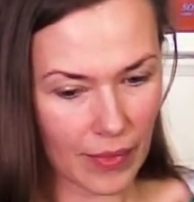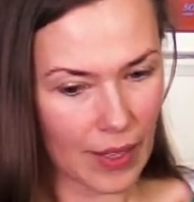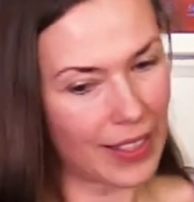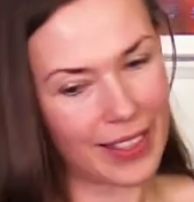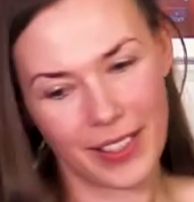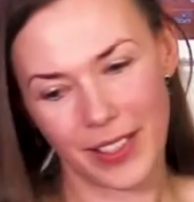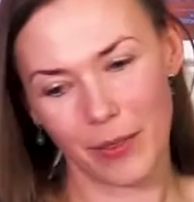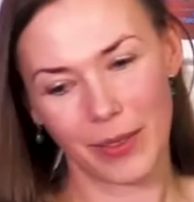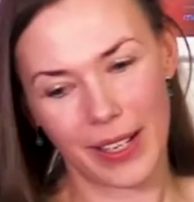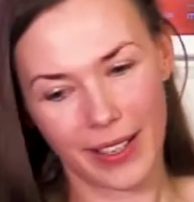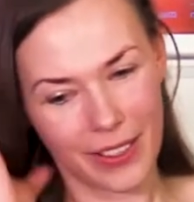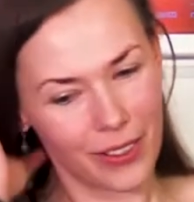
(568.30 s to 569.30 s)
And it seemed
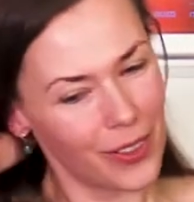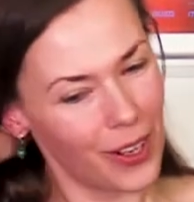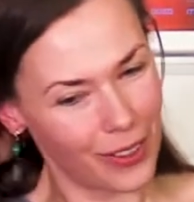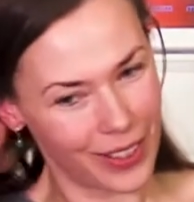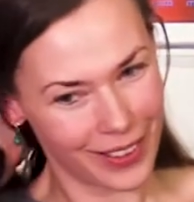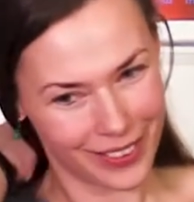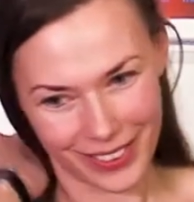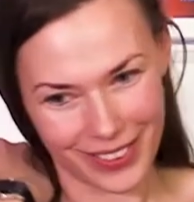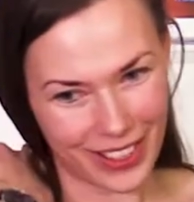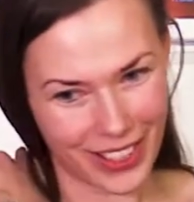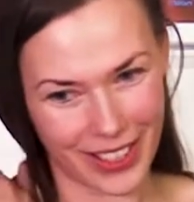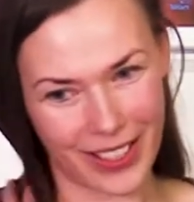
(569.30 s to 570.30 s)
like, I don't know, like,
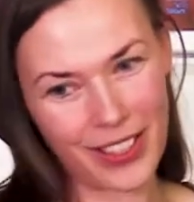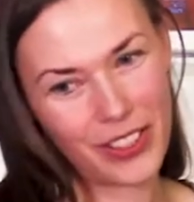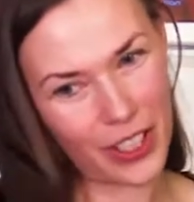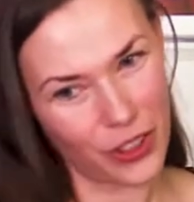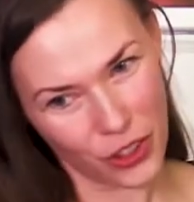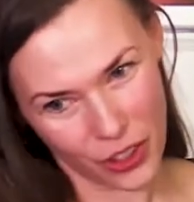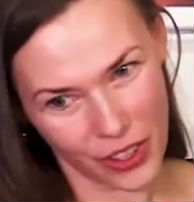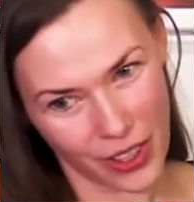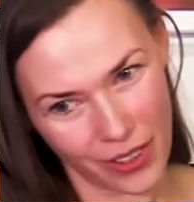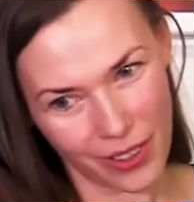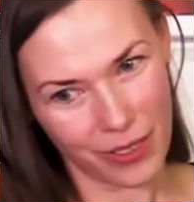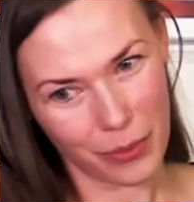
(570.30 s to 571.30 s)
is it
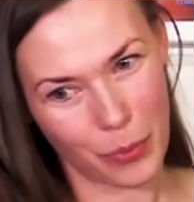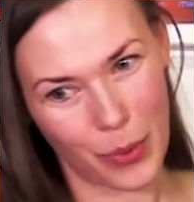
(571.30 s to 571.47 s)
intentional?